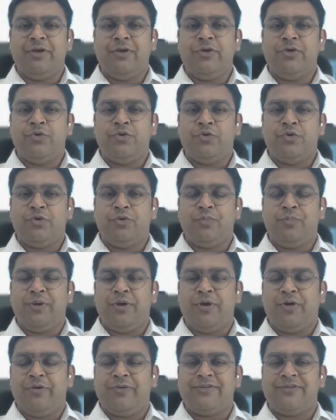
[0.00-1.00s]
You could
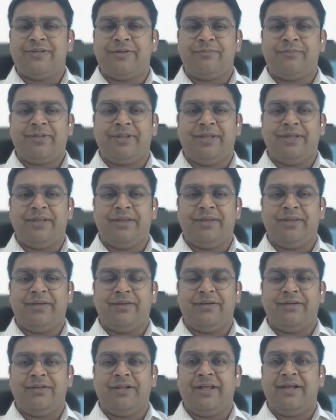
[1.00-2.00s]
be on something
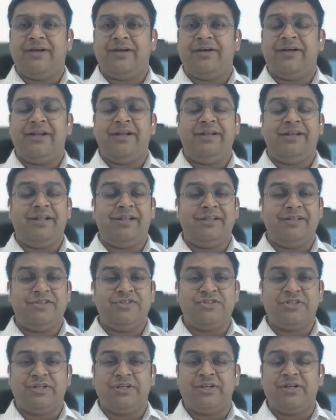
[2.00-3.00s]
like a
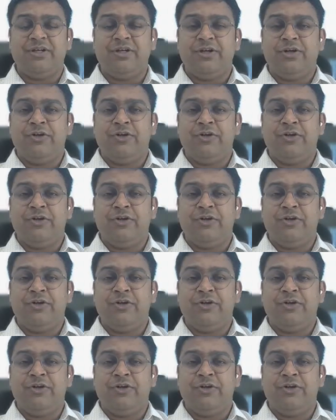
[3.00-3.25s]
IntelliJ,